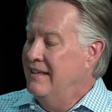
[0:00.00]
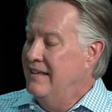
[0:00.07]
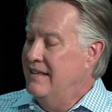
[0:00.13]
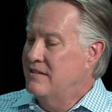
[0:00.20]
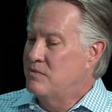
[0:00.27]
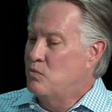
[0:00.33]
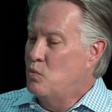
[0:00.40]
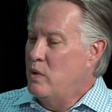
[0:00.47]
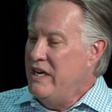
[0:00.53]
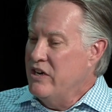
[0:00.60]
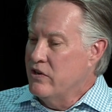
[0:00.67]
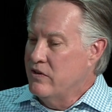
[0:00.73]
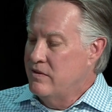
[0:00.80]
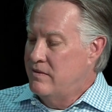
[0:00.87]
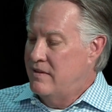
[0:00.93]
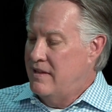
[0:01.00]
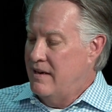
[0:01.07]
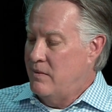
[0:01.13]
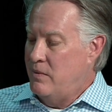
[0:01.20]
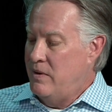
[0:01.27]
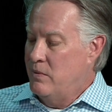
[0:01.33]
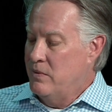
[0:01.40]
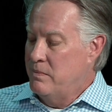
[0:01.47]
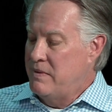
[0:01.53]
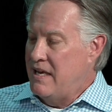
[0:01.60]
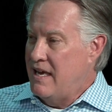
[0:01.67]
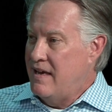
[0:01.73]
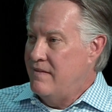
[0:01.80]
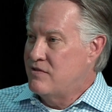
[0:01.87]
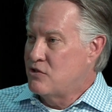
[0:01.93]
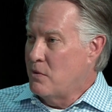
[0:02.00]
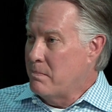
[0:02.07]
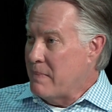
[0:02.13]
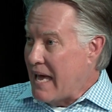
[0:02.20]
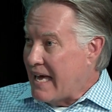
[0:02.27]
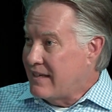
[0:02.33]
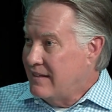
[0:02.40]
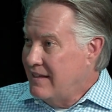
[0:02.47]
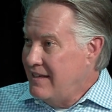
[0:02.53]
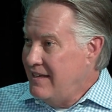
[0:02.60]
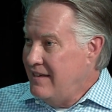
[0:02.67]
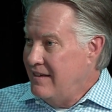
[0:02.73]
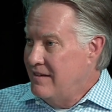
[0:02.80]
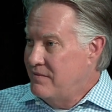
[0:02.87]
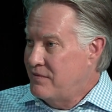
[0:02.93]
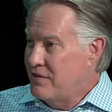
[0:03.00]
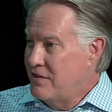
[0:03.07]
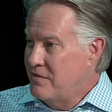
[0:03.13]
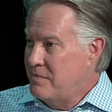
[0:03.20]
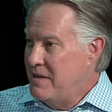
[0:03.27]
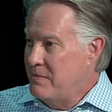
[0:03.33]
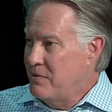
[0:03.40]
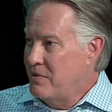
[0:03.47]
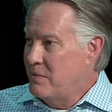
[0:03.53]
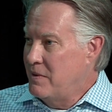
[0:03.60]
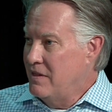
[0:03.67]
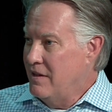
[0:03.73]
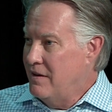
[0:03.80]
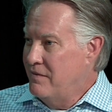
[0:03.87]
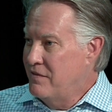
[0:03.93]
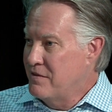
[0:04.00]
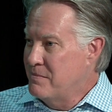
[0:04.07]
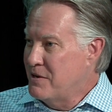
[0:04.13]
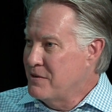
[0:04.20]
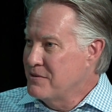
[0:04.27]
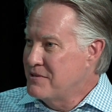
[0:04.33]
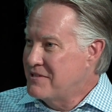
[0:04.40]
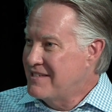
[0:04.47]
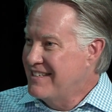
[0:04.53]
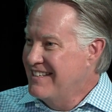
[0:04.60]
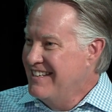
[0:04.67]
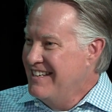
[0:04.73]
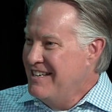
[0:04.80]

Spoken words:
It's weird that we will behave so badly in front of people that we love the most